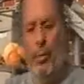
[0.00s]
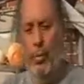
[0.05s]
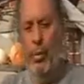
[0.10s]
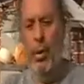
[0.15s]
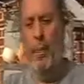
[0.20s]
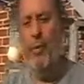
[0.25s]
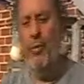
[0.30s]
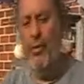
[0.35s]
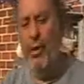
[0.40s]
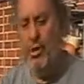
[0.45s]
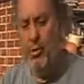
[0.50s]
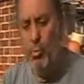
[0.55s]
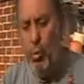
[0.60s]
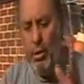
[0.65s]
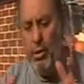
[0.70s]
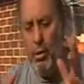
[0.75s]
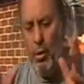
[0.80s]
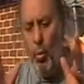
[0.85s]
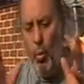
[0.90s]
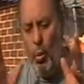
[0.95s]
let me finish.
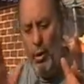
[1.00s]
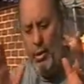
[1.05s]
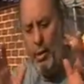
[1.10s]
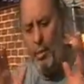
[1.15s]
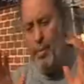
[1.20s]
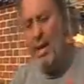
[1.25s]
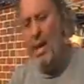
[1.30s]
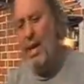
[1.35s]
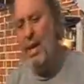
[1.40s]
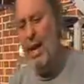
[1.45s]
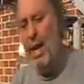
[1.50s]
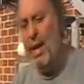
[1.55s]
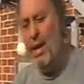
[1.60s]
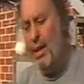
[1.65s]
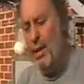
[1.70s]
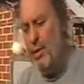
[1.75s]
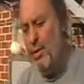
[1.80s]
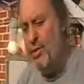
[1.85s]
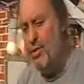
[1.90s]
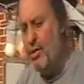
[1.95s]
What I'm getting at
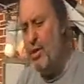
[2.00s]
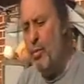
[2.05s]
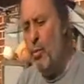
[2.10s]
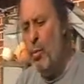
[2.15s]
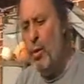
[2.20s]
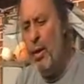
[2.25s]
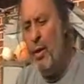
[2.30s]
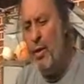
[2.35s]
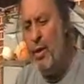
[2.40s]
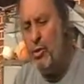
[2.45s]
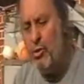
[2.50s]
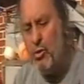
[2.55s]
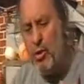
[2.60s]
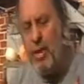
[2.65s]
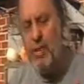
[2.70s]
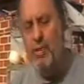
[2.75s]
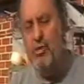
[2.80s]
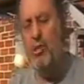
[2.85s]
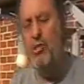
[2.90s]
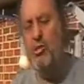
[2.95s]
here is that we're in a
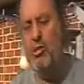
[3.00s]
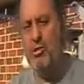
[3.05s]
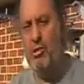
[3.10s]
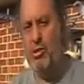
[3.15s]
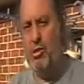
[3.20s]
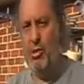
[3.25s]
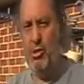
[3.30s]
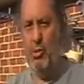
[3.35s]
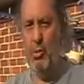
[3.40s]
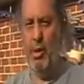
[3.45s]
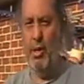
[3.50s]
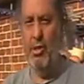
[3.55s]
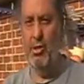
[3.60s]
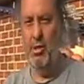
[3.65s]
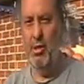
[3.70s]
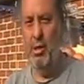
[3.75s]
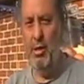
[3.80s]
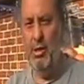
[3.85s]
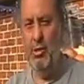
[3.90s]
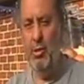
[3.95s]
transition
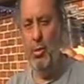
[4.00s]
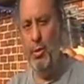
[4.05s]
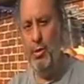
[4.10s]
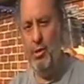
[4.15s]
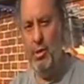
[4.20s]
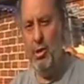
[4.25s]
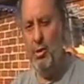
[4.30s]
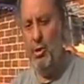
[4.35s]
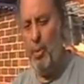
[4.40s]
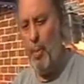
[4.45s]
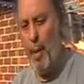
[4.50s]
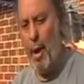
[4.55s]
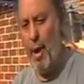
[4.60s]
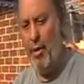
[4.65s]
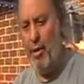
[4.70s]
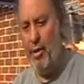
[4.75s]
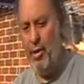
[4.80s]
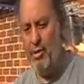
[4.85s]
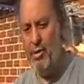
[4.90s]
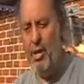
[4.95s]
situation here to return to
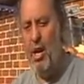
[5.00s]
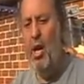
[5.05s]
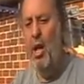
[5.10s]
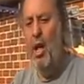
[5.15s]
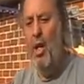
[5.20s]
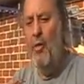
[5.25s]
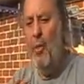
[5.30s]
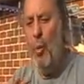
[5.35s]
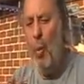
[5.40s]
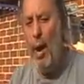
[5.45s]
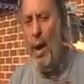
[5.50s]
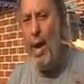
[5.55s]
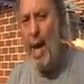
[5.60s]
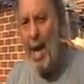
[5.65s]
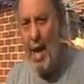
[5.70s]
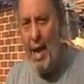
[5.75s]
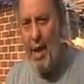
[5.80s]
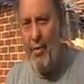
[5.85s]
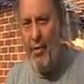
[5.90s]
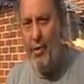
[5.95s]
paradise. The way
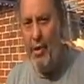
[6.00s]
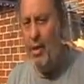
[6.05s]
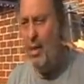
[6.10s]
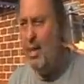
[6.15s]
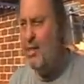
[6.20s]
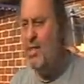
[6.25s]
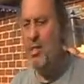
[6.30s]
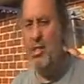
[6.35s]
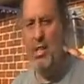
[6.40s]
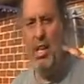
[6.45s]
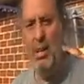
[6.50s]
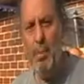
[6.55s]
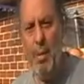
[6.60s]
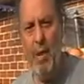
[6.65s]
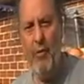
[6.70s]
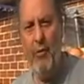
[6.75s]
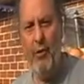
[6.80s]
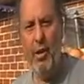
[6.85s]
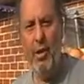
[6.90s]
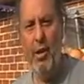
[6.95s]
out of it is a team
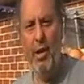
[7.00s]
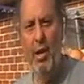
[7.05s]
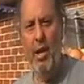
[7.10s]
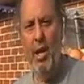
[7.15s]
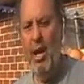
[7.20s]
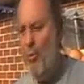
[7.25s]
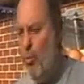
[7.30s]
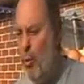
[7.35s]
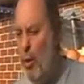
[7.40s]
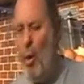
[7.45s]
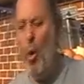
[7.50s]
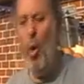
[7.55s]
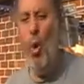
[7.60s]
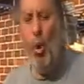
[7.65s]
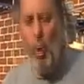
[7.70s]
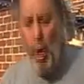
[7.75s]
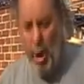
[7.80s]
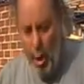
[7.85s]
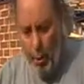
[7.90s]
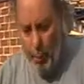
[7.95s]
effort. If we
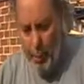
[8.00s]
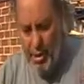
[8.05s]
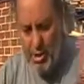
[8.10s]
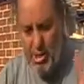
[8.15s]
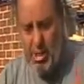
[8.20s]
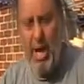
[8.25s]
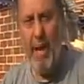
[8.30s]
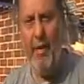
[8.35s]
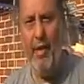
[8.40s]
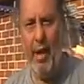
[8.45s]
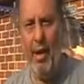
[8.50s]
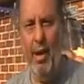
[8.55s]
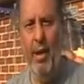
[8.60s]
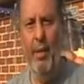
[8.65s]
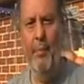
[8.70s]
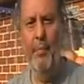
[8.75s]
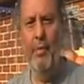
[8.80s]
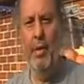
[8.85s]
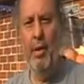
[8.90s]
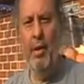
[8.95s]
all help each other,
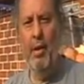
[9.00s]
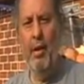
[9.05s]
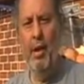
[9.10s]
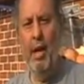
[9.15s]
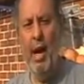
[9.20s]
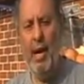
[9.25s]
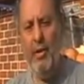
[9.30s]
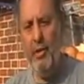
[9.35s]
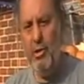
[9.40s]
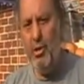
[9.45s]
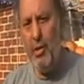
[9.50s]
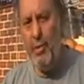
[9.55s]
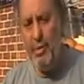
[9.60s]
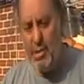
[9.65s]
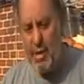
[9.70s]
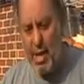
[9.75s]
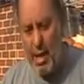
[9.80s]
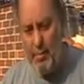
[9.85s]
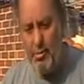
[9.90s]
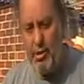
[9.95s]
hundreds of us
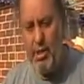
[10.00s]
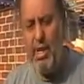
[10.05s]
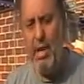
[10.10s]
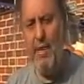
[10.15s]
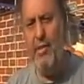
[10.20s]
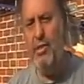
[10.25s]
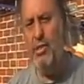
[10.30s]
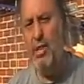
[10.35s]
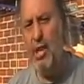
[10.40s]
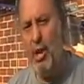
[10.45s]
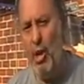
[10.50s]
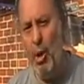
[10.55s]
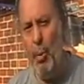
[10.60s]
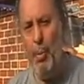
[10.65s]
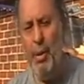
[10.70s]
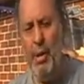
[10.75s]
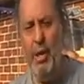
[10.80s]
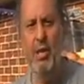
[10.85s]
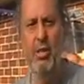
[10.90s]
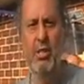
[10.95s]
come together and start
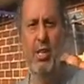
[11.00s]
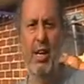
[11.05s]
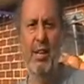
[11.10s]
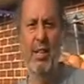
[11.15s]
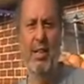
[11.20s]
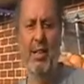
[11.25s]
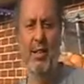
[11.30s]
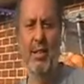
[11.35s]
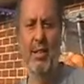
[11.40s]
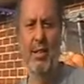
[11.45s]
helping each other,